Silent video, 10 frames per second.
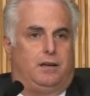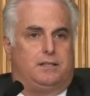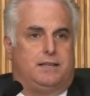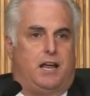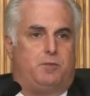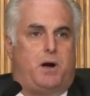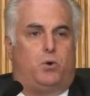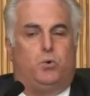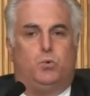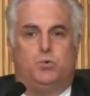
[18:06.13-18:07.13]
it's not
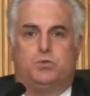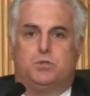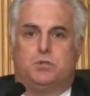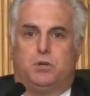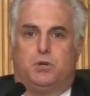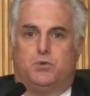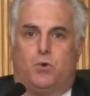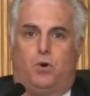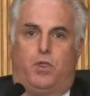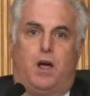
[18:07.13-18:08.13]
about who's in
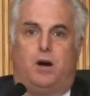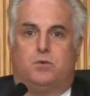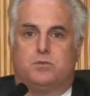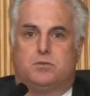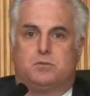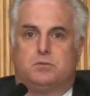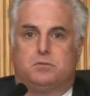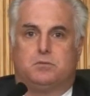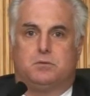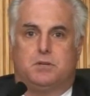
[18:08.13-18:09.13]
control of the House,
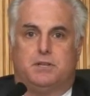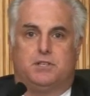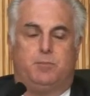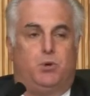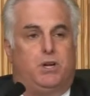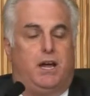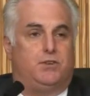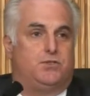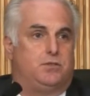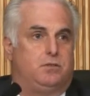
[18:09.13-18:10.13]
it's
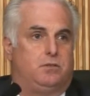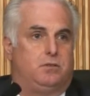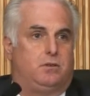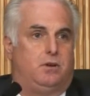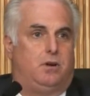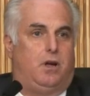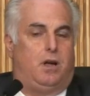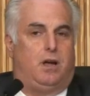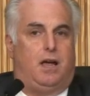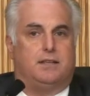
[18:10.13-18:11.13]
communication.
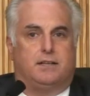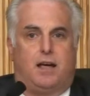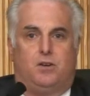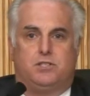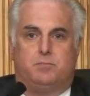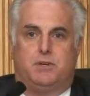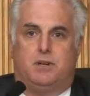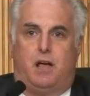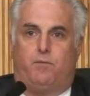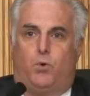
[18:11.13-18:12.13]
As a
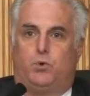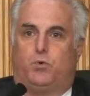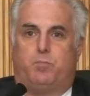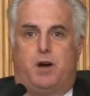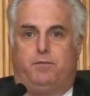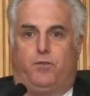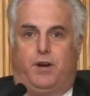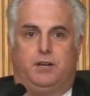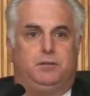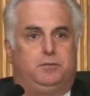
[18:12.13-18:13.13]
councilman, I've worked with my
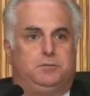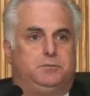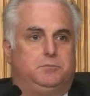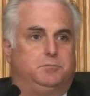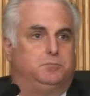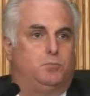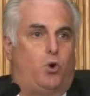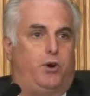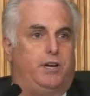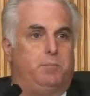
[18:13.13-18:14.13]
friend
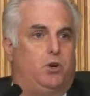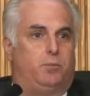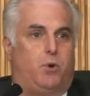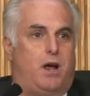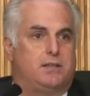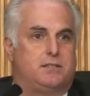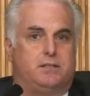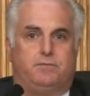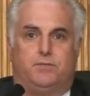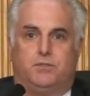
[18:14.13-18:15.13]
Maureen Miller
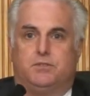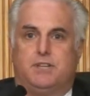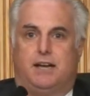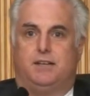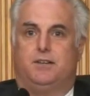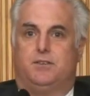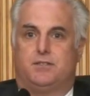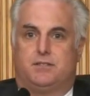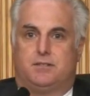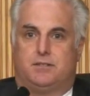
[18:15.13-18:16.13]
Brosnan for 10
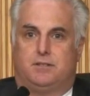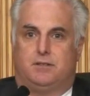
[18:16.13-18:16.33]
years.